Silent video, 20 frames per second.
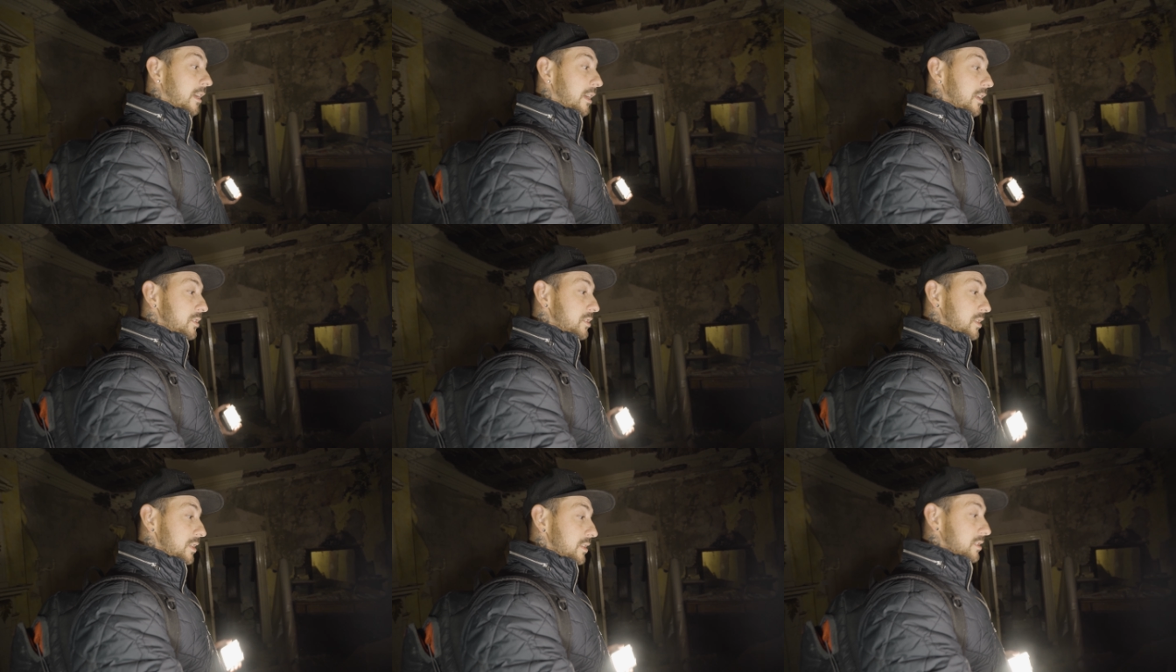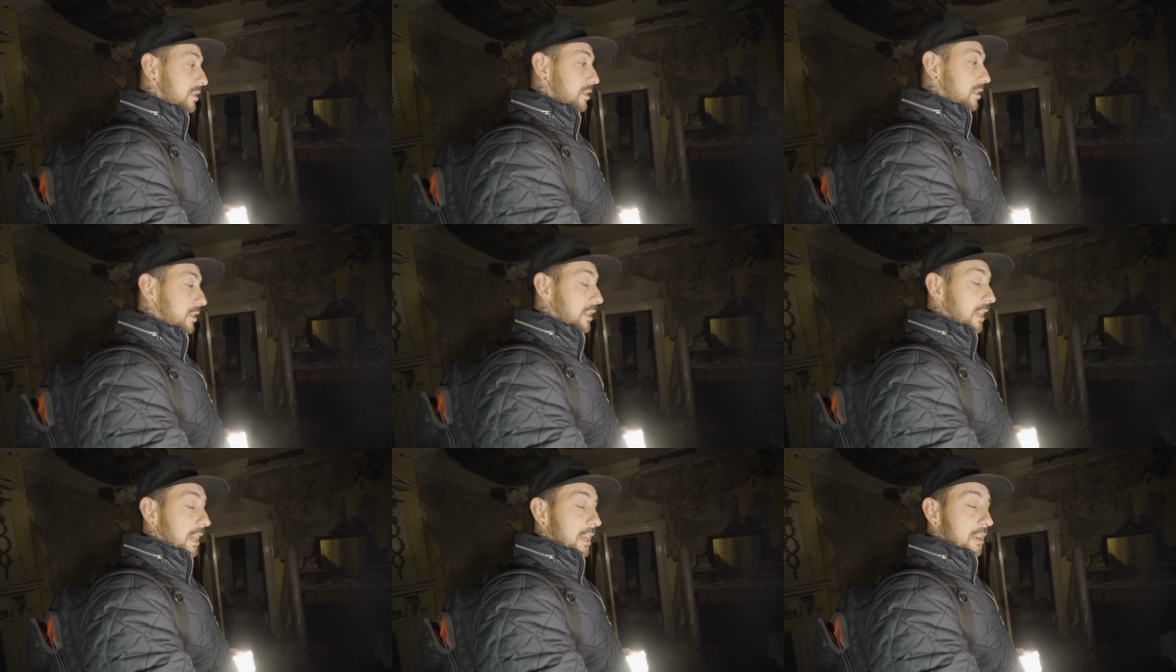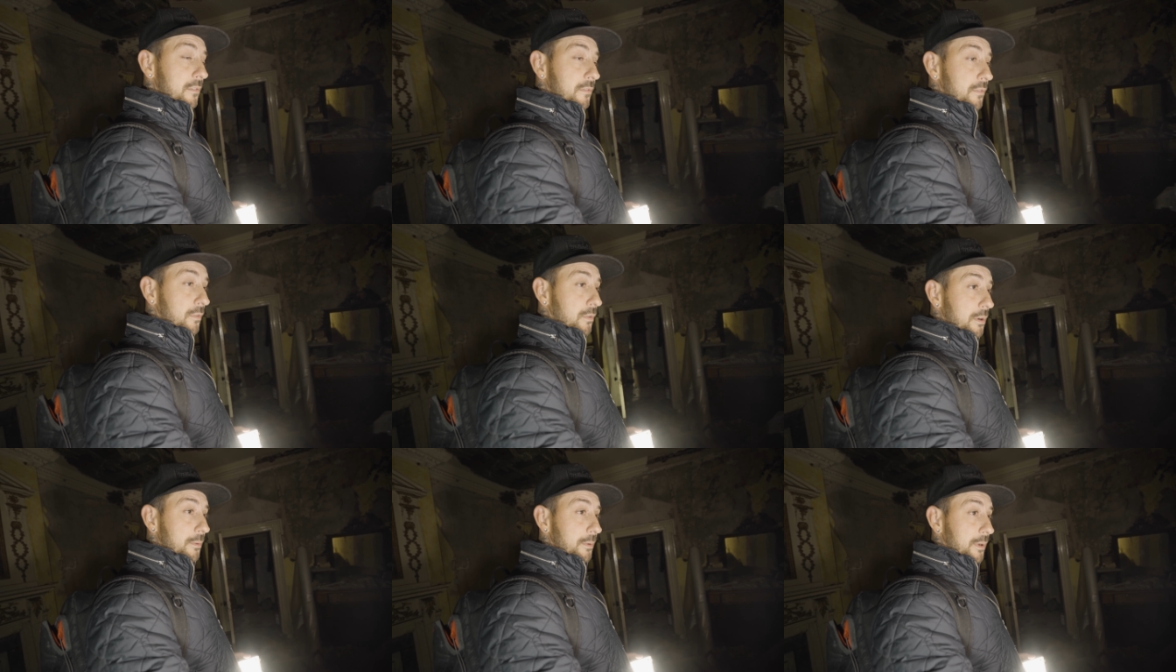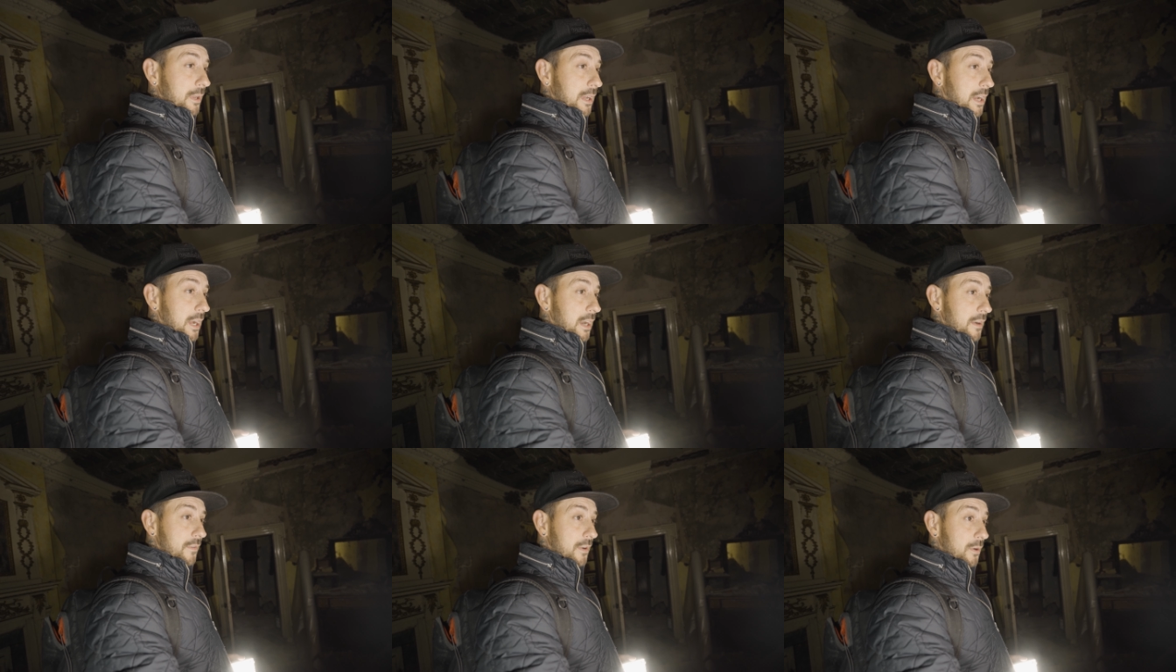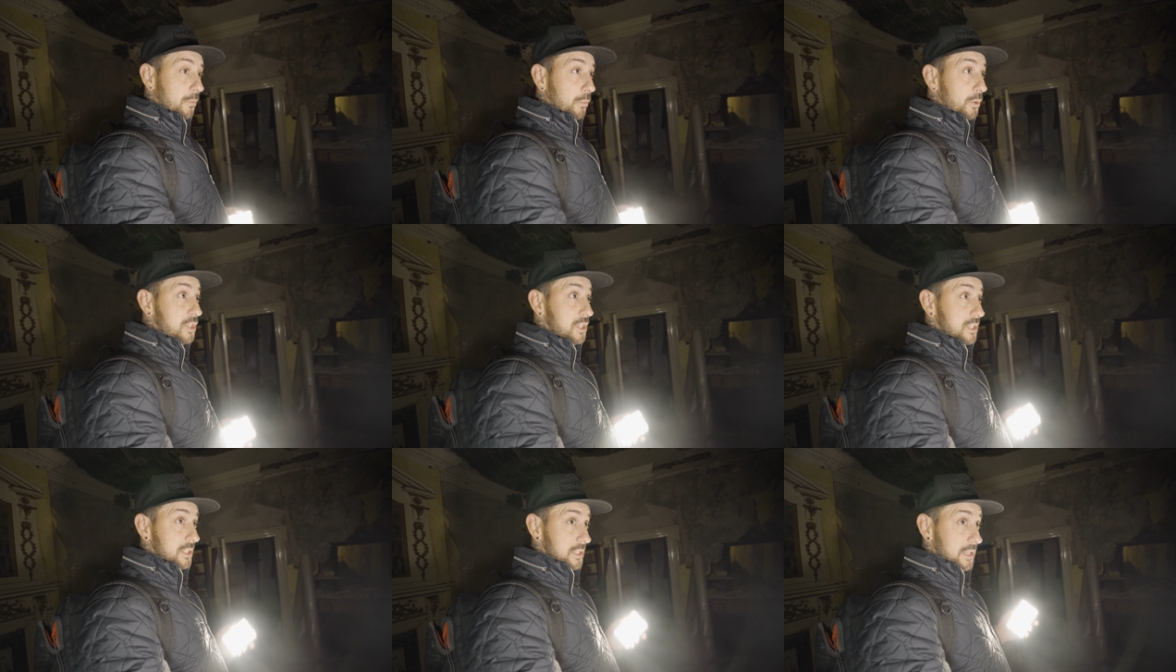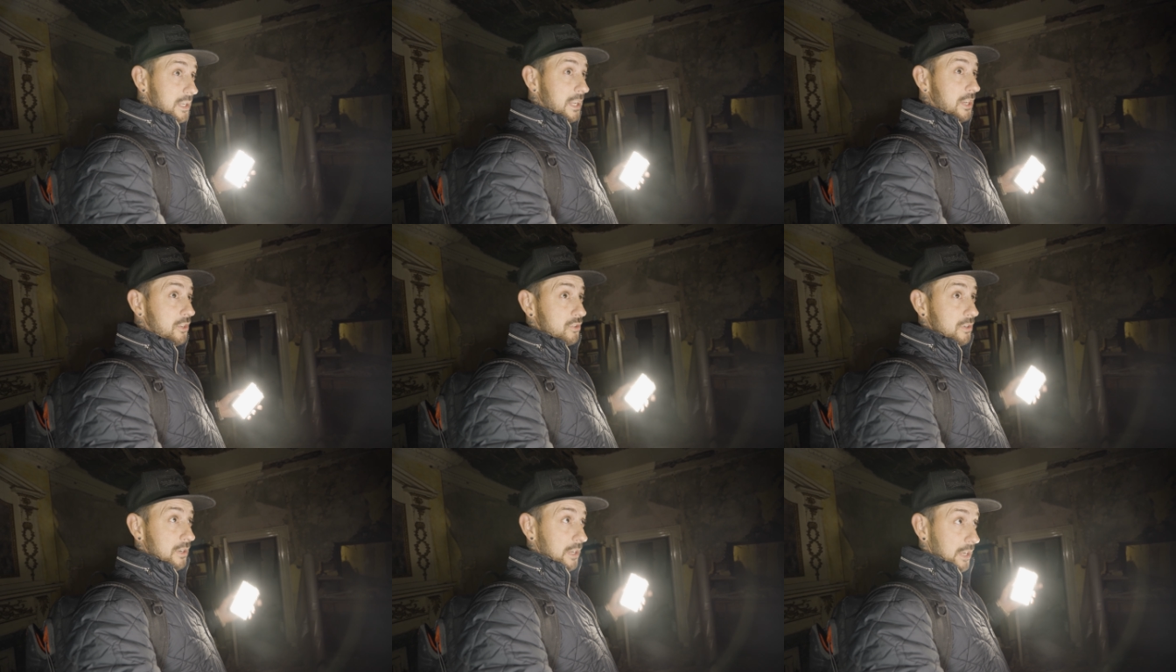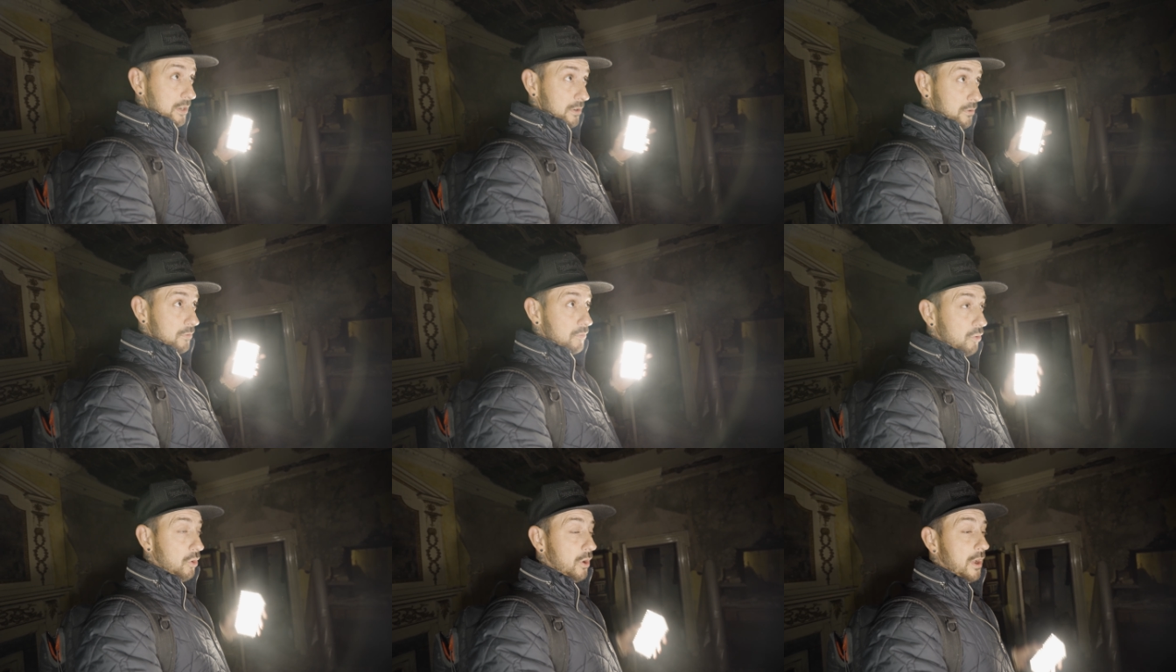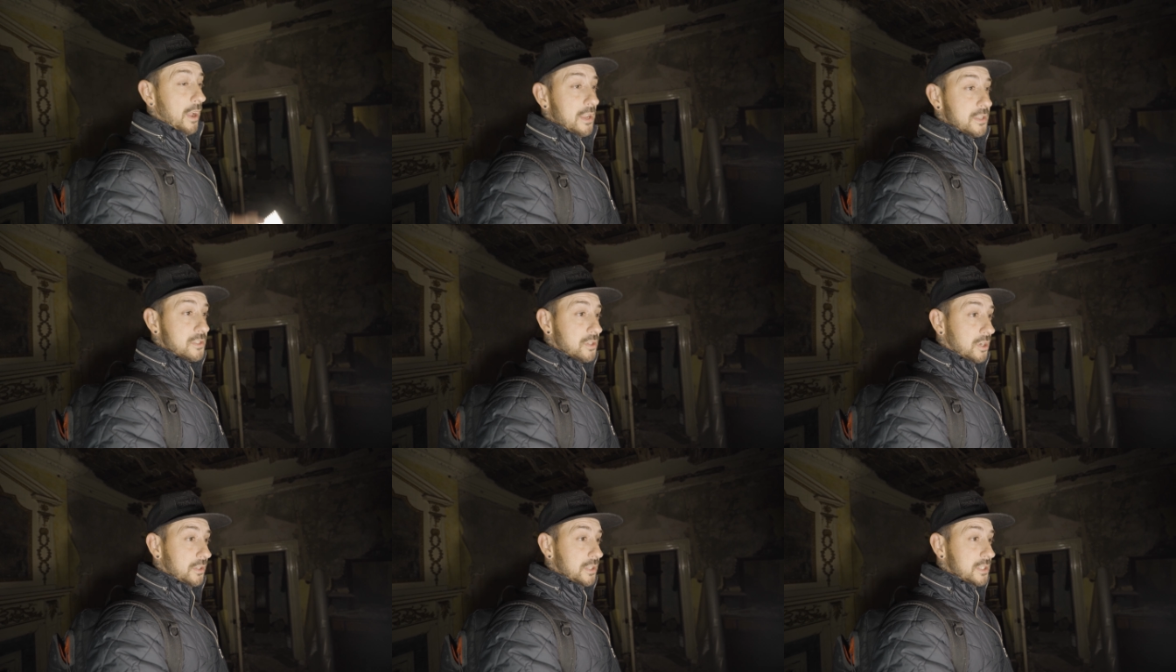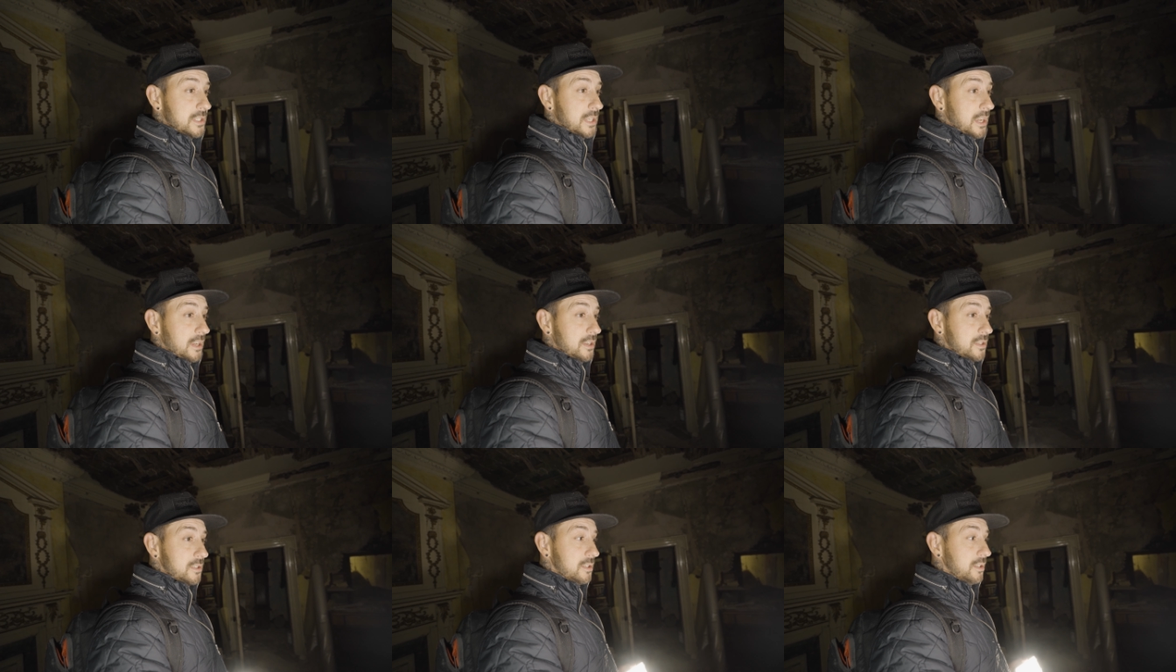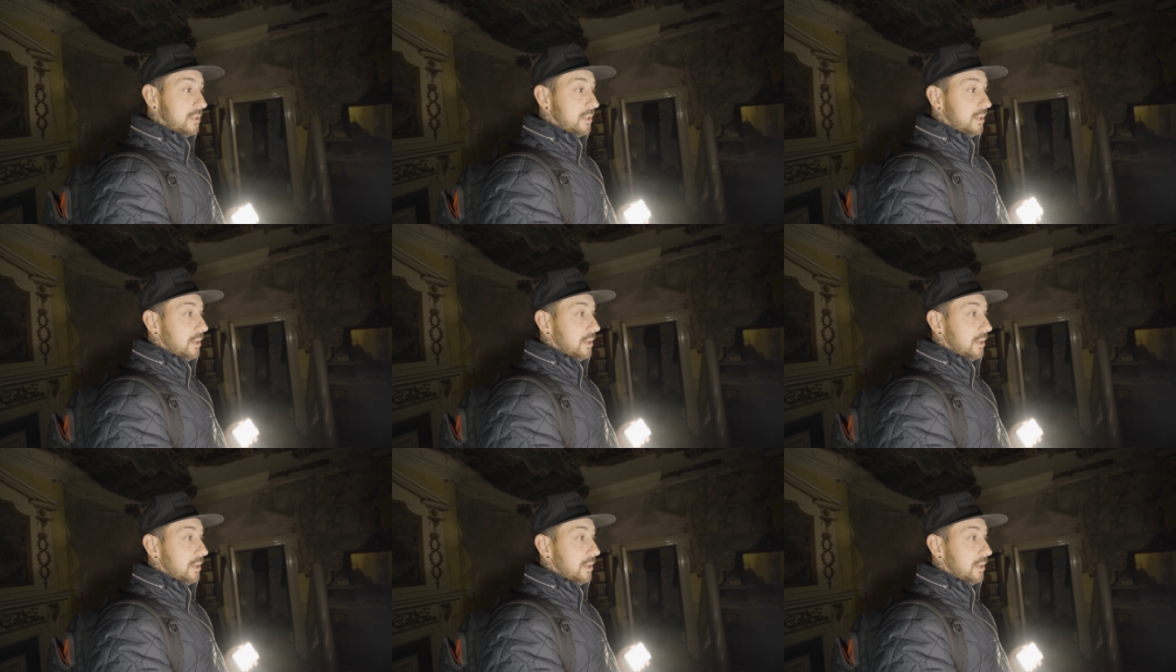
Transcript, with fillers: and she's uh, caring for him in a caravan, which is literally right outside this house,